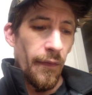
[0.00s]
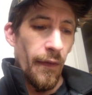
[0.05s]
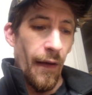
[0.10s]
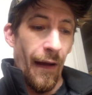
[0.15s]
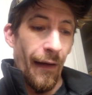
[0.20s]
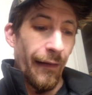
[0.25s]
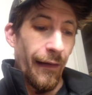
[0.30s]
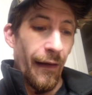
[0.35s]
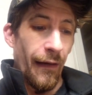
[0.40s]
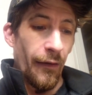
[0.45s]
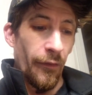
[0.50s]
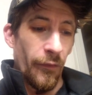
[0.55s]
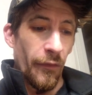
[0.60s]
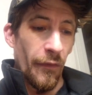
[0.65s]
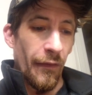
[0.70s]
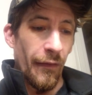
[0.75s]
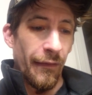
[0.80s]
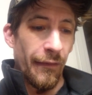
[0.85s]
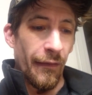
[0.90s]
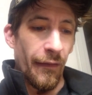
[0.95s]
I can't
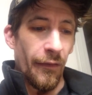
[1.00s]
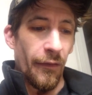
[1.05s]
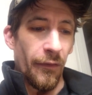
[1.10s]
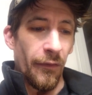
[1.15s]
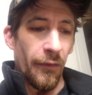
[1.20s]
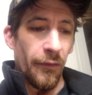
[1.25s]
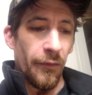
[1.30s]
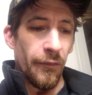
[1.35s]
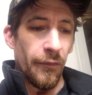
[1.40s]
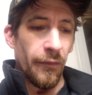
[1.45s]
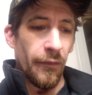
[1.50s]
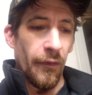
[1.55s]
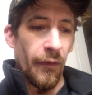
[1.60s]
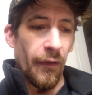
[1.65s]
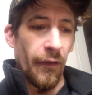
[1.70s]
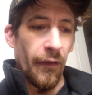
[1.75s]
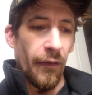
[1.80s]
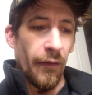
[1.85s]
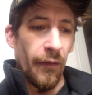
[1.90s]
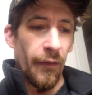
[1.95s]
really tell.
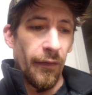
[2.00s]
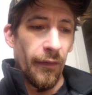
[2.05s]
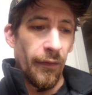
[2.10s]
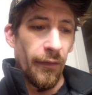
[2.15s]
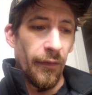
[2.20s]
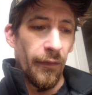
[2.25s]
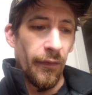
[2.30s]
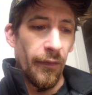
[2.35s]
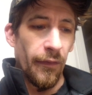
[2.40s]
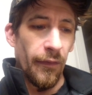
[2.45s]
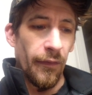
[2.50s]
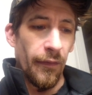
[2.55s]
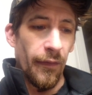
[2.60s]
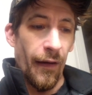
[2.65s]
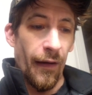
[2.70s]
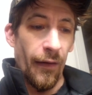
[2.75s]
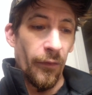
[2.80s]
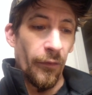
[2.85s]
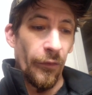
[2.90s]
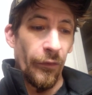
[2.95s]

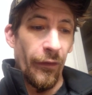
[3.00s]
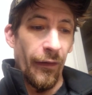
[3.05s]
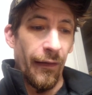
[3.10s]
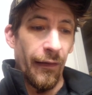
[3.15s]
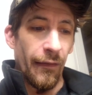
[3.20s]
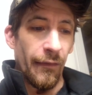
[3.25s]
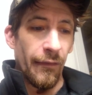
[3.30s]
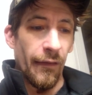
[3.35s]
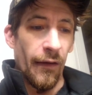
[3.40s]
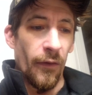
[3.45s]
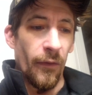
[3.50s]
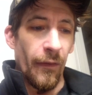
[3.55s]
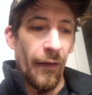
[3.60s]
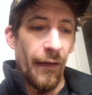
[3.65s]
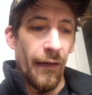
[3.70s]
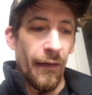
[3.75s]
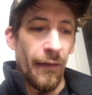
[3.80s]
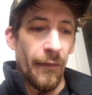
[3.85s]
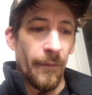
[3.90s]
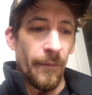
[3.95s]
I don't think it's
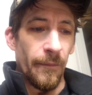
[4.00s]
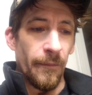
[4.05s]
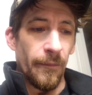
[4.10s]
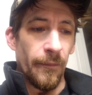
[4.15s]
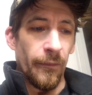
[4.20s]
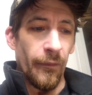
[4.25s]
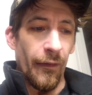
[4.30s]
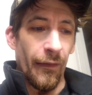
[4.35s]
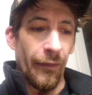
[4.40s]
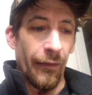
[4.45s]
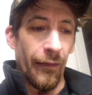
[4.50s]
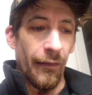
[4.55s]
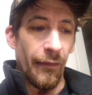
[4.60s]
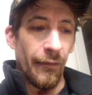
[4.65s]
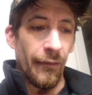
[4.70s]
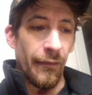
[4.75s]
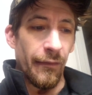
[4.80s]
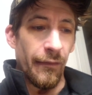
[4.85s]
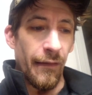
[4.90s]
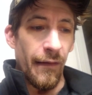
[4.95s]
OEM. I think it's
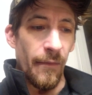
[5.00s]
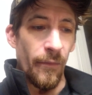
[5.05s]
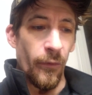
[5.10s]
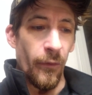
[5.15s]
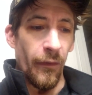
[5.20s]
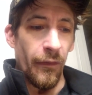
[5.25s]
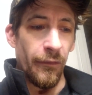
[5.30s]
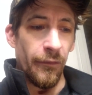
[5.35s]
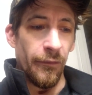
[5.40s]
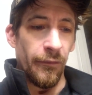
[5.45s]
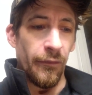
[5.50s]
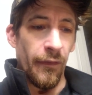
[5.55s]
a cheap one.